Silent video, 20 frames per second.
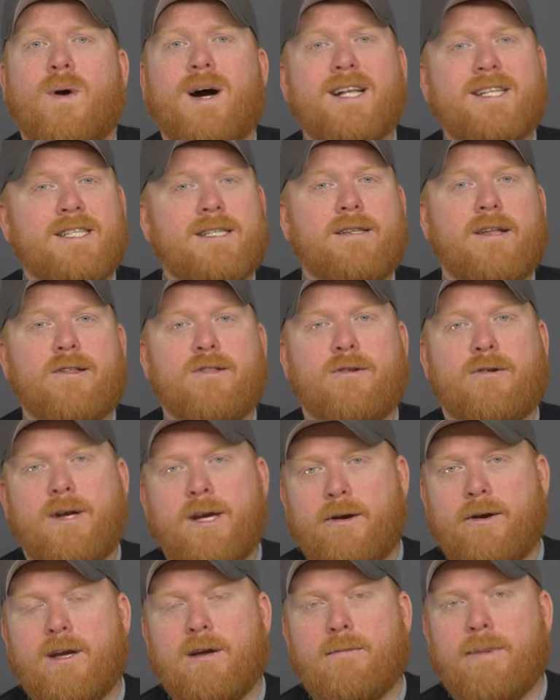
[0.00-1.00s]
Watching this or
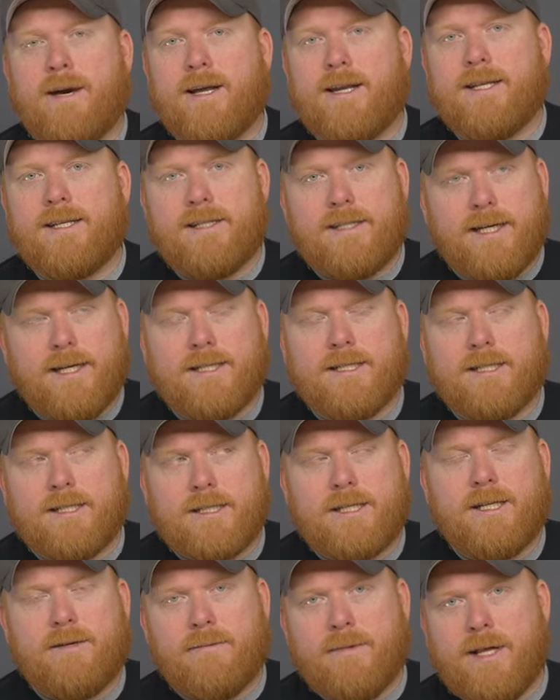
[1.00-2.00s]
hearing about it doesn't
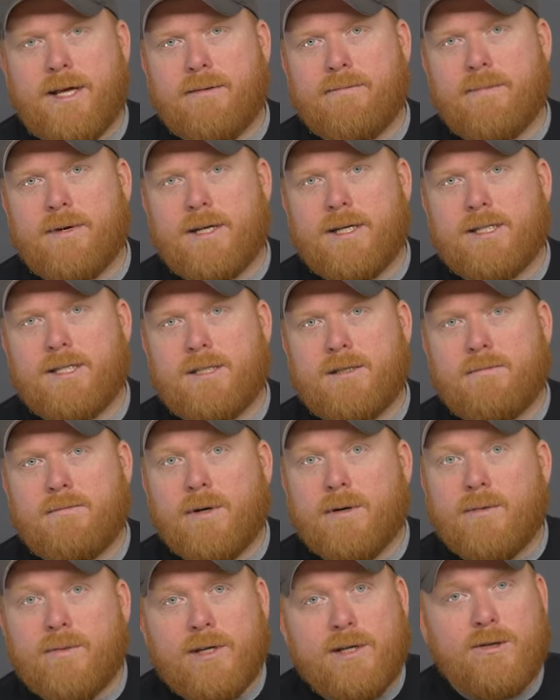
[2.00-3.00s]
seem like much,
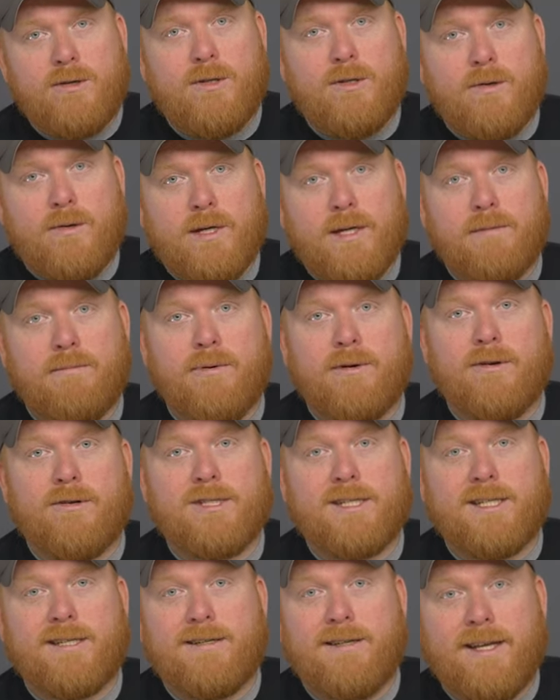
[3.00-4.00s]
but when you do it in
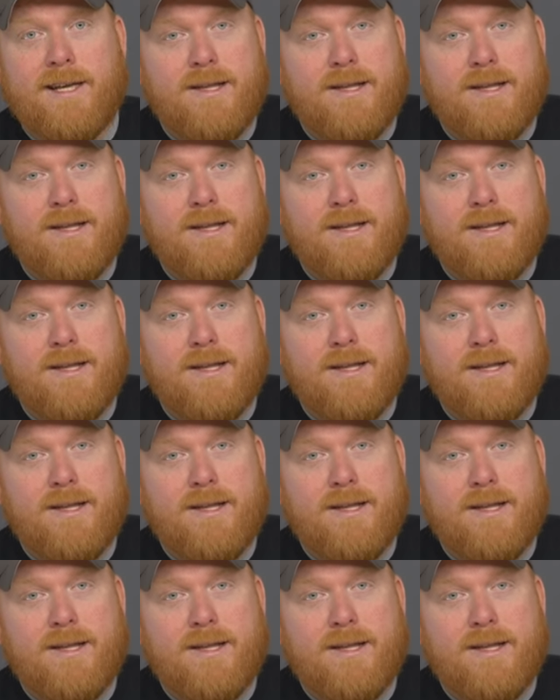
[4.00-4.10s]
person,